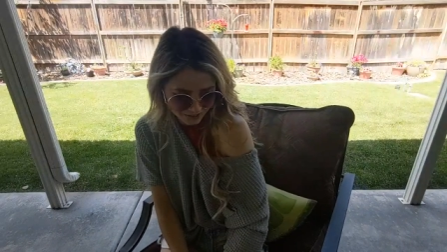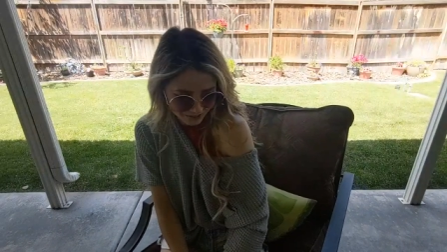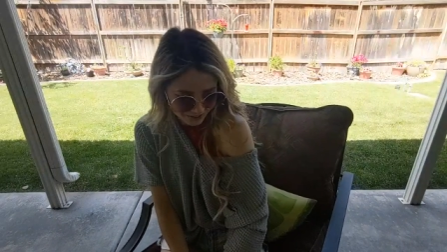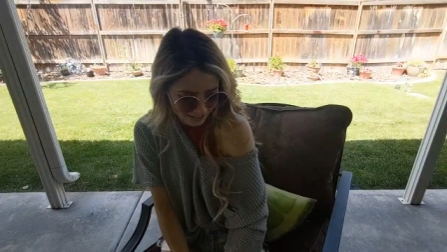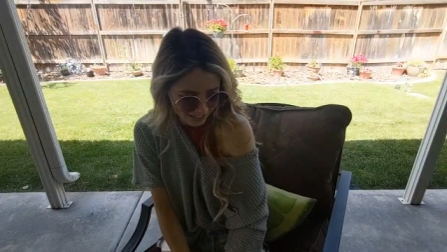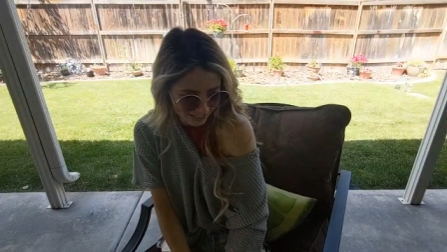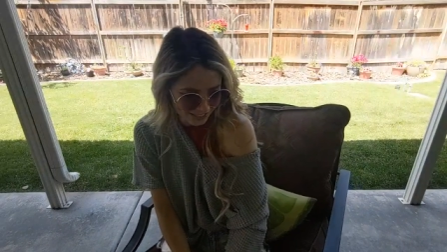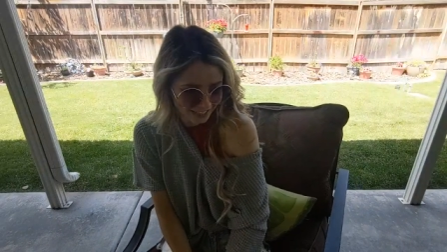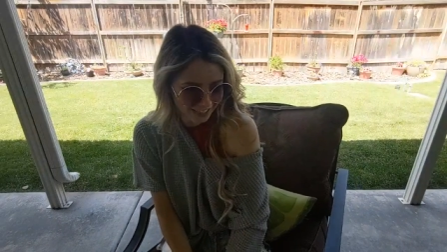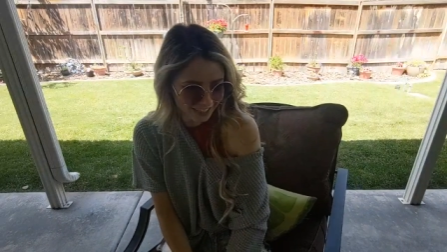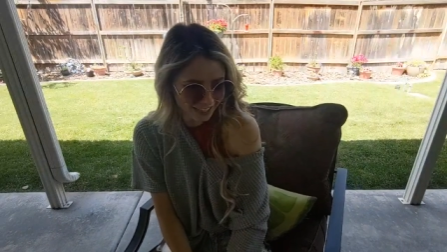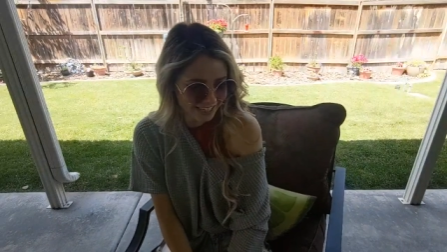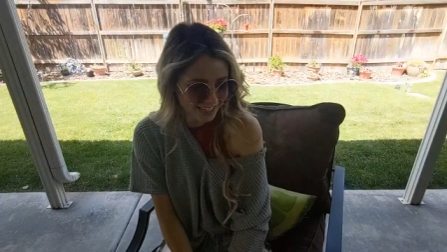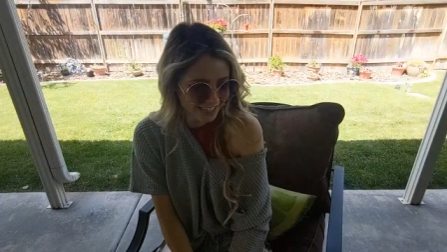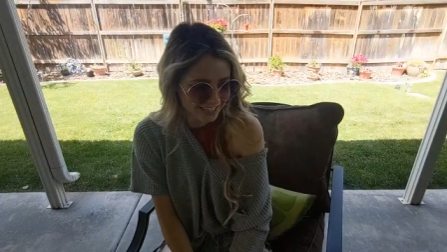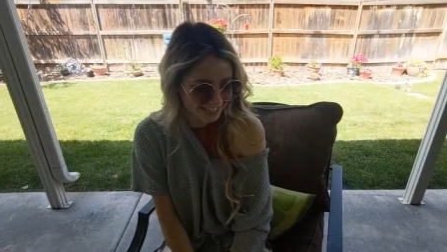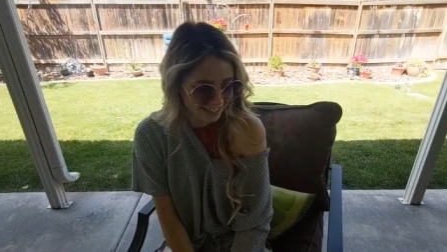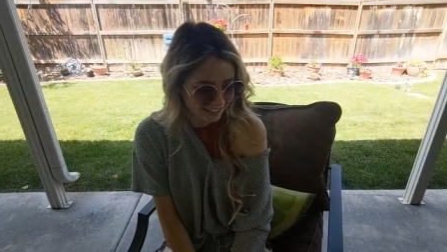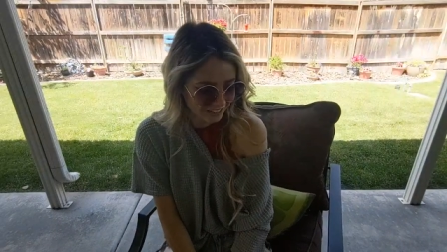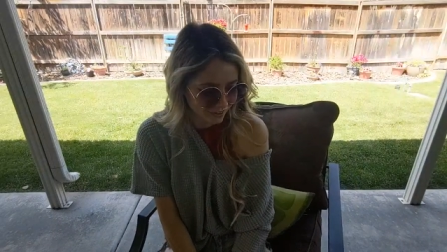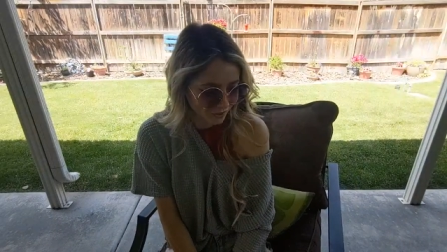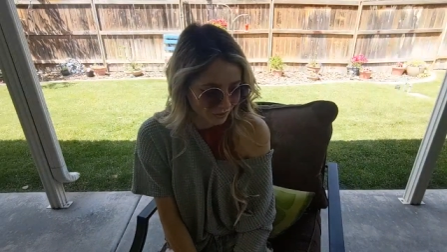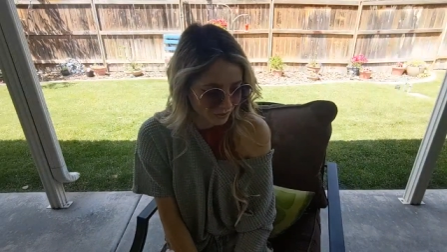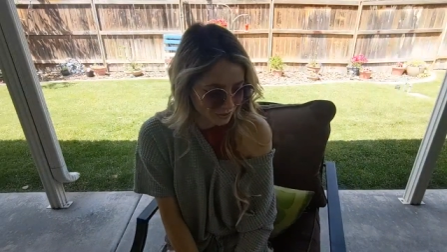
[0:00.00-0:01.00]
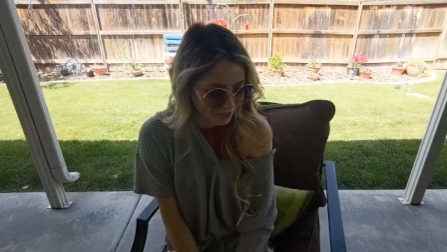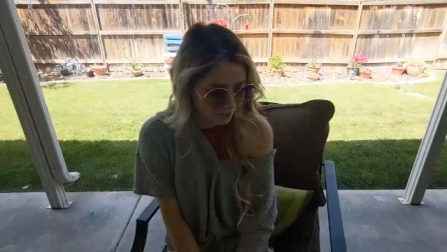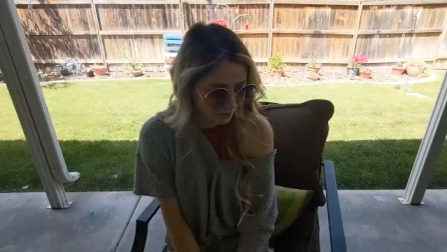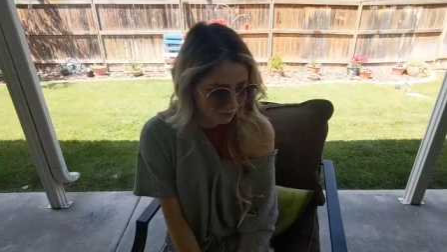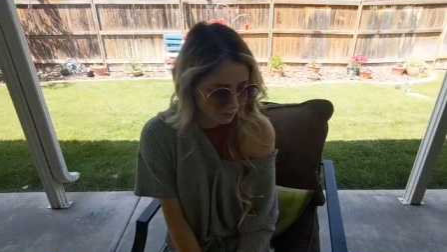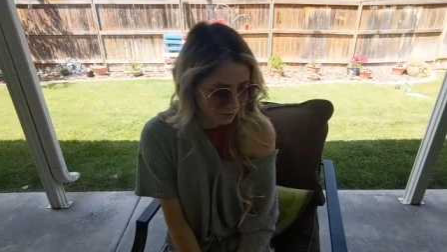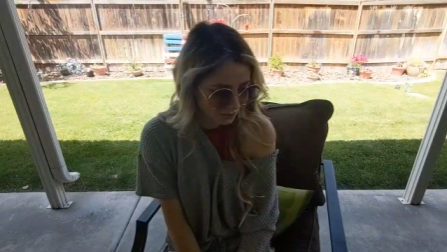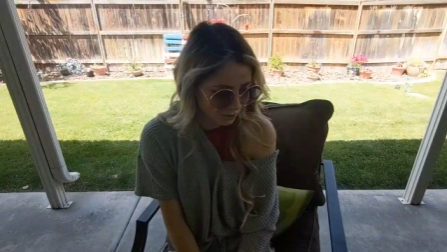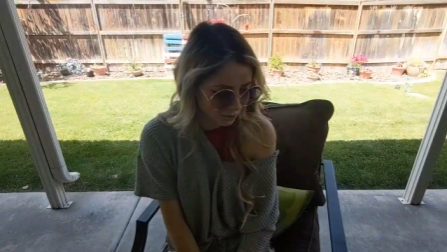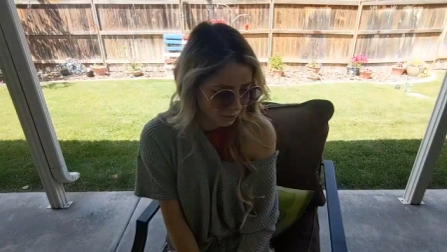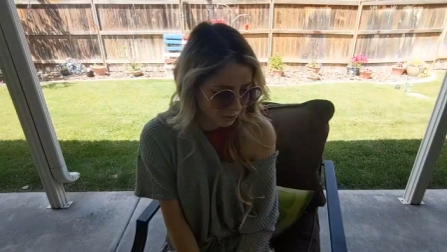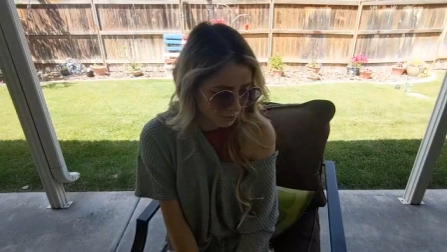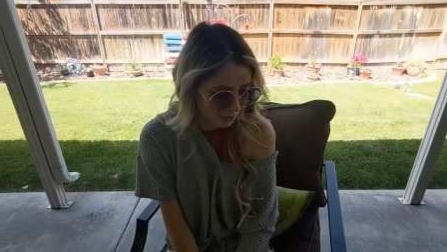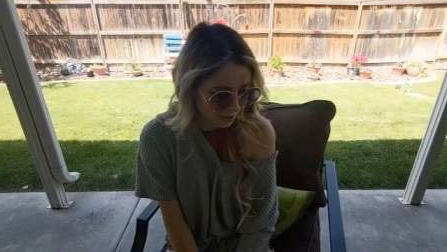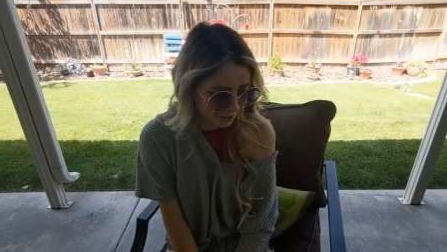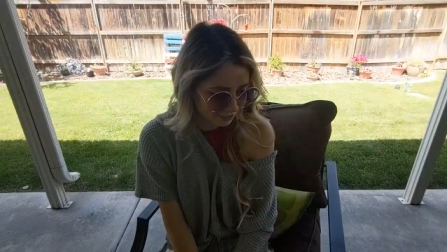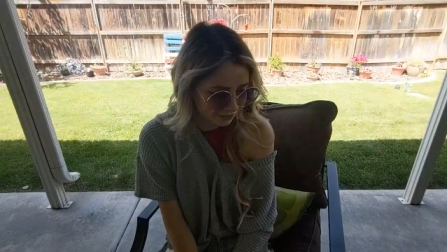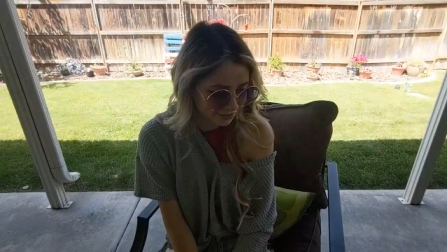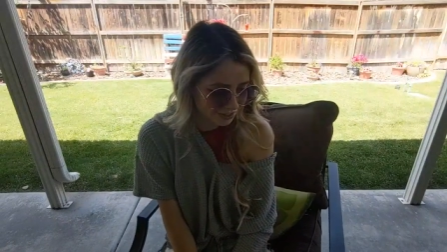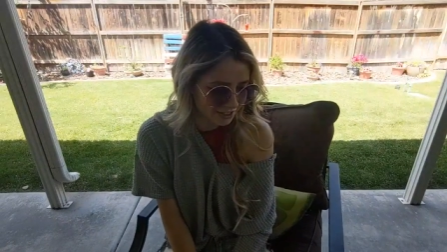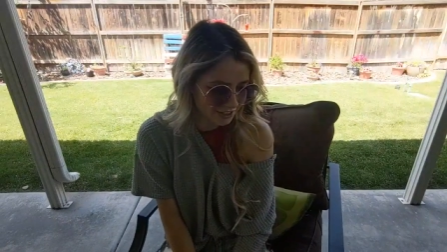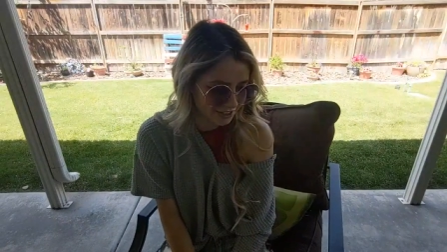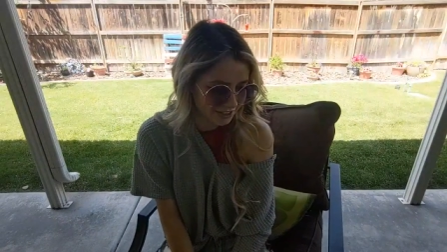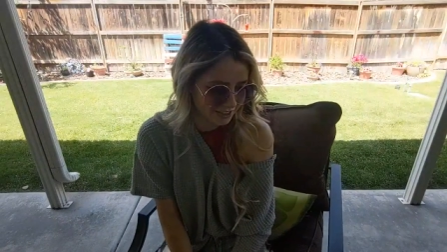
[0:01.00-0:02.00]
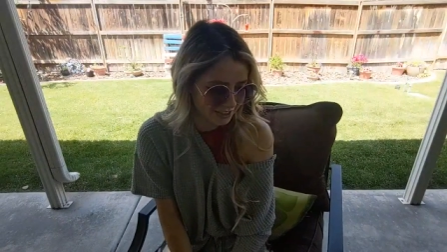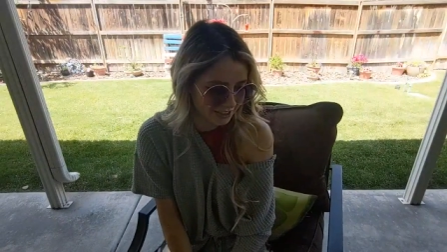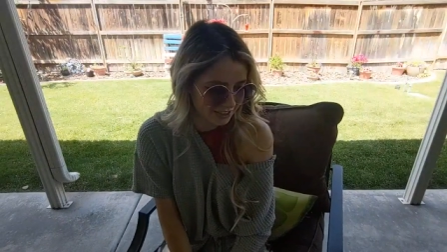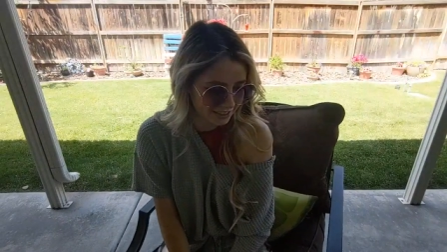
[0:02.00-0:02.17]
General Eyes. Hello, Jack with two webs.